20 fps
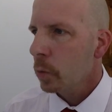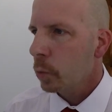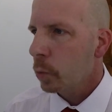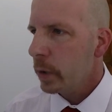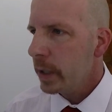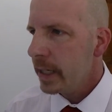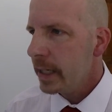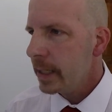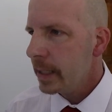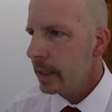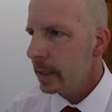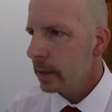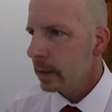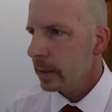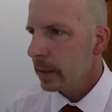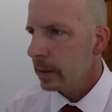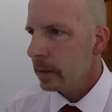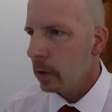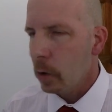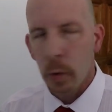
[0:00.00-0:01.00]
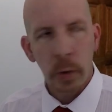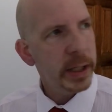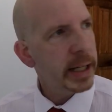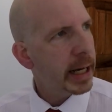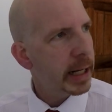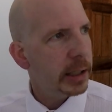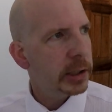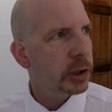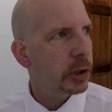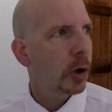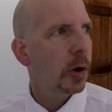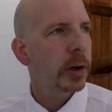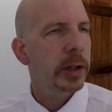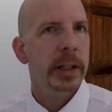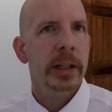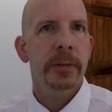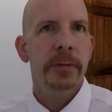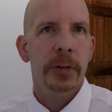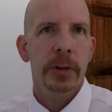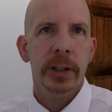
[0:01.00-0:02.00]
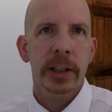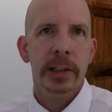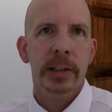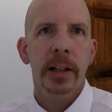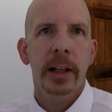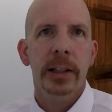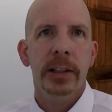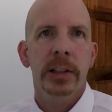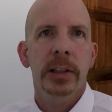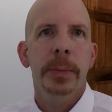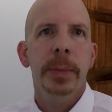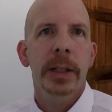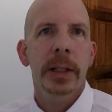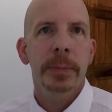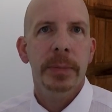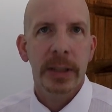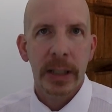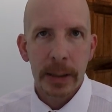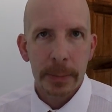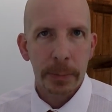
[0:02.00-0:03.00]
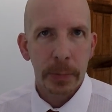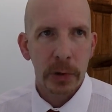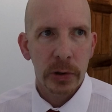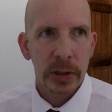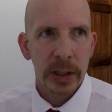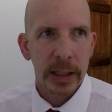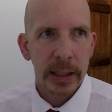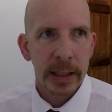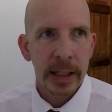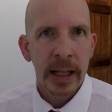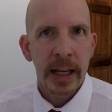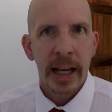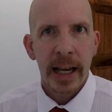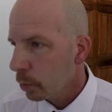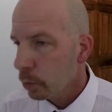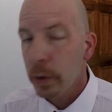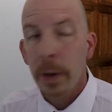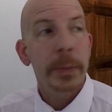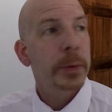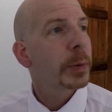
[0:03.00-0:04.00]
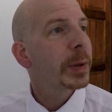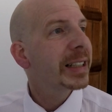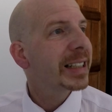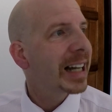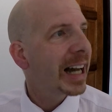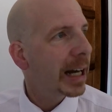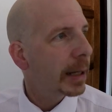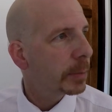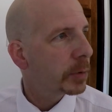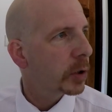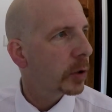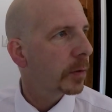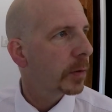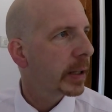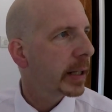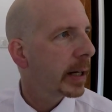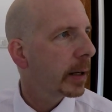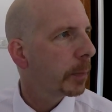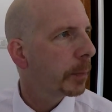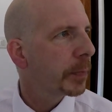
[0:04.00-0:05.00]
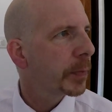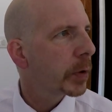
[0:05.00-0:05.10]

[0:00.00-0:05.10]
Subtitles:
We only had a target for dislikes to be up 10%. We're up three times over that.